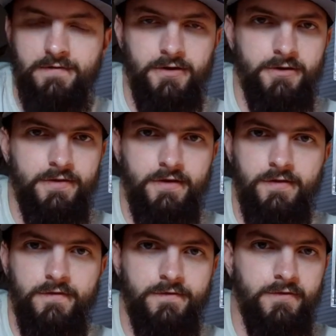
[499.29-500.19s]
I've learned
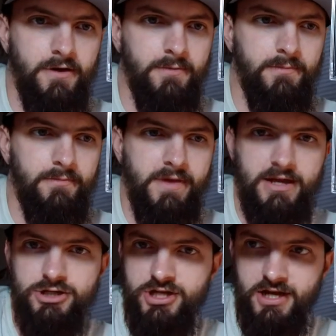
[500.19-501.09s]
this from
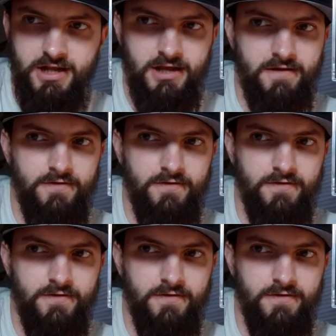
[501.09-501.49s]
Mangini.